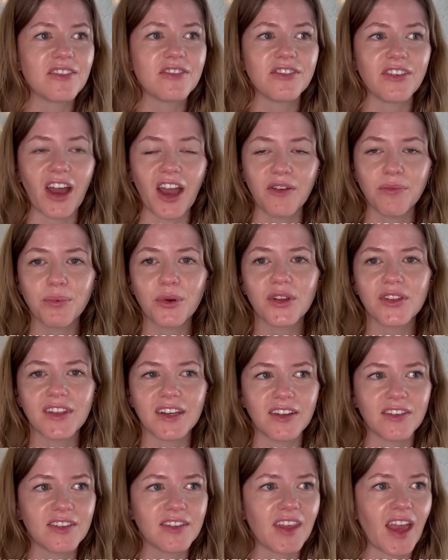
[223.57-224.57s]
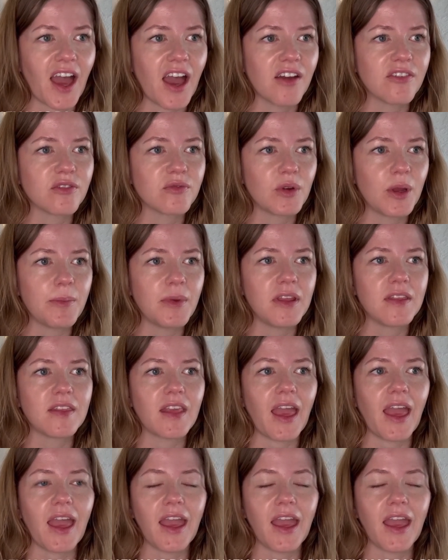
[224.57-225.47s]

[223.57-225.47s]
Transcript: 5% of staff, Ribbons,